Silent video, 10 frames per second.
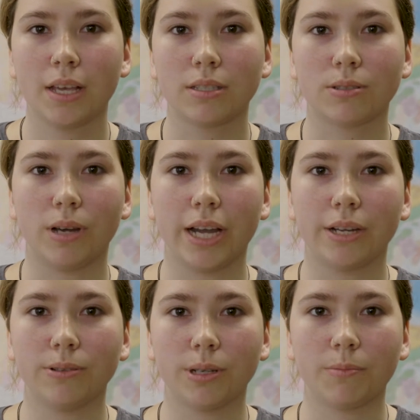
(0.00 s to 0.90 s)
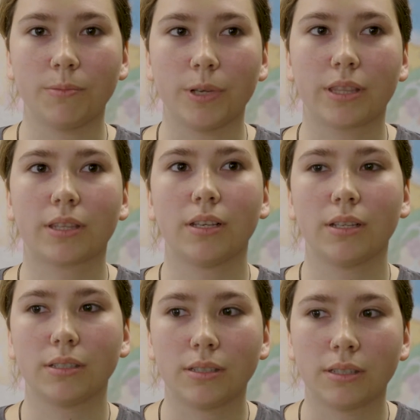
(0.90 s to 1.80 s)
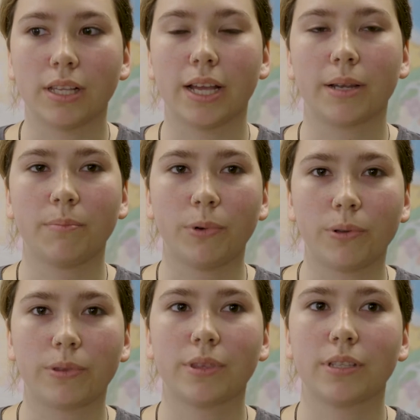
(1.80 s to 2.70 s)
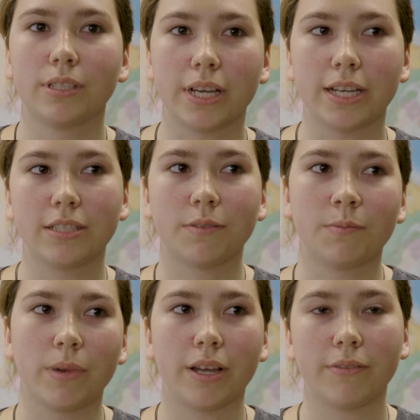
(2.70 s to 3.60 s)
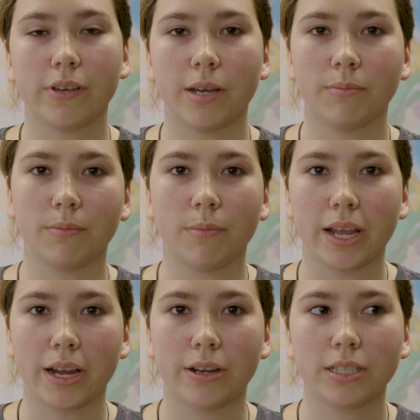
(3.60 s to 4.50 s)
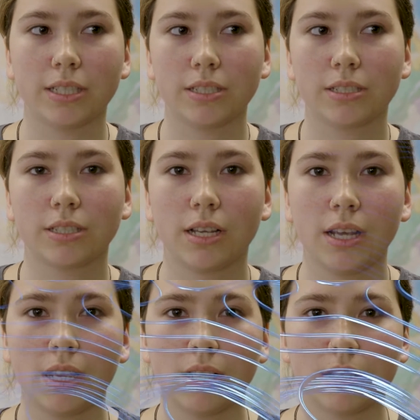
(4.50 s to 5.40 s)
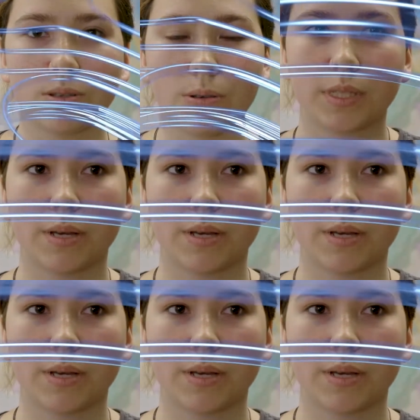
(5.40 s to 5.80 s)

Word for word: so I grew up with like both sides of my fam, my heritage. So